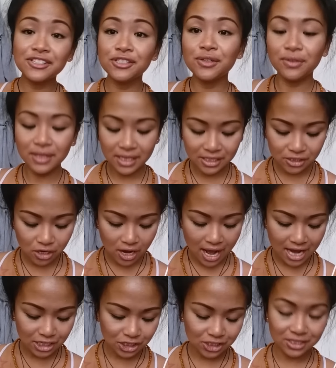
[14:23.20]
Two things are
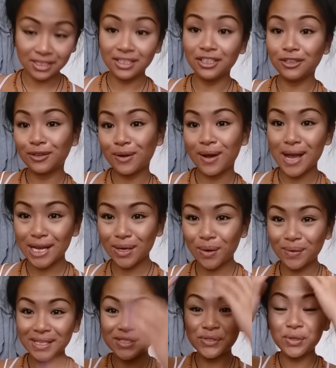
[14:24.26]
actually, you know how I
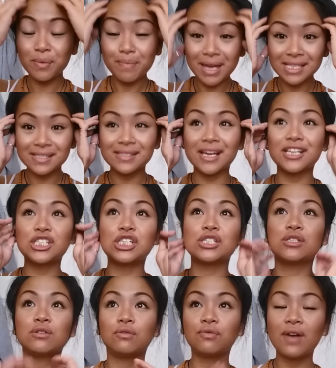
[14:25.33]
go into the men's
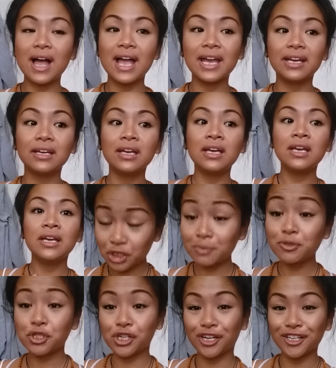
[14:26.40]
section to find
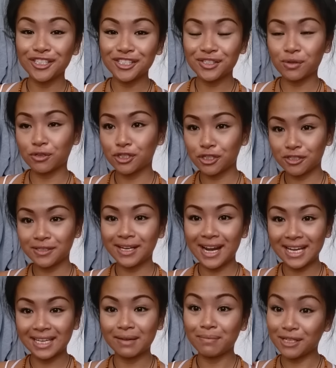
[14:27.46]
gym shirts or shirts that
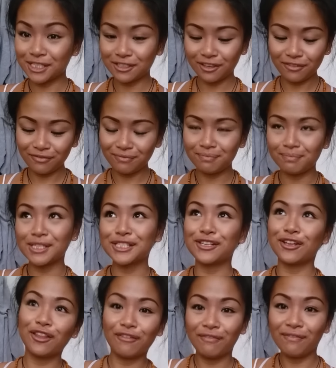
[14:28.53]
I can
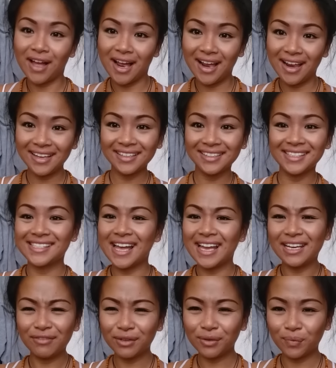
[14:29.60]
muscle-ify? Is
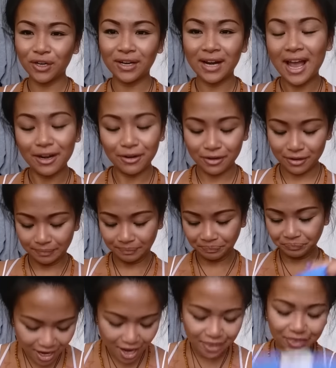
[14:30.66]
that even a word? I don't know.
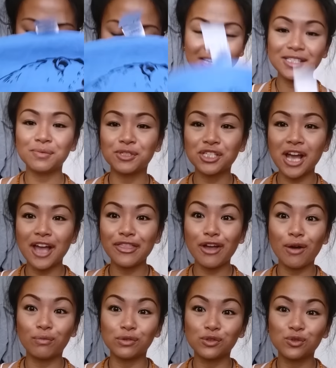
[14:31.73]
I got this, which I
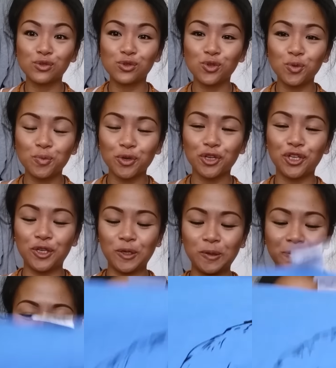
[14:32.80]
thought was super
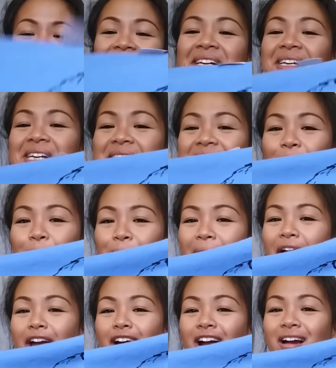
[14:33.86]
cute. It's a
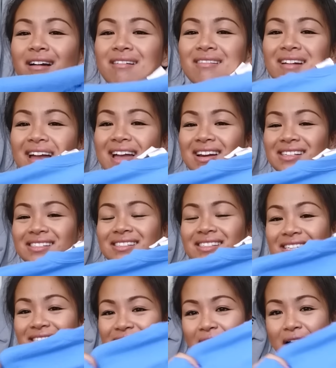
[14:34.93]
bear and it
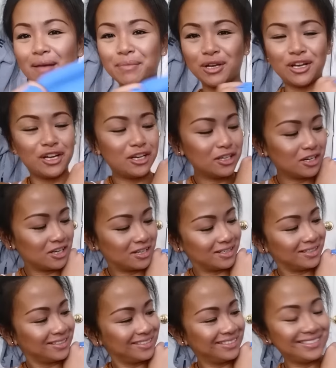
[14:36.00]
says, I'm a
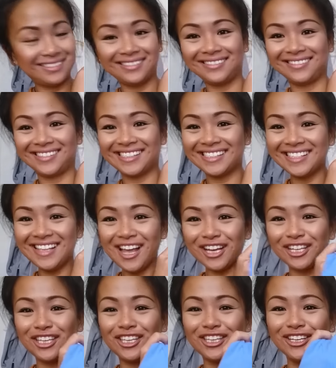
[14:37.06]
hugger. Isn't that
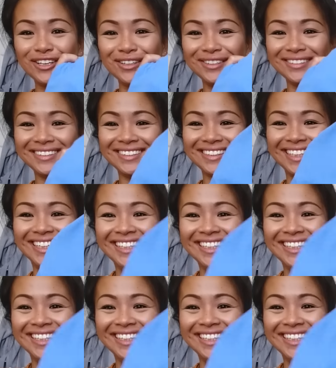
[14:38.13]
cute?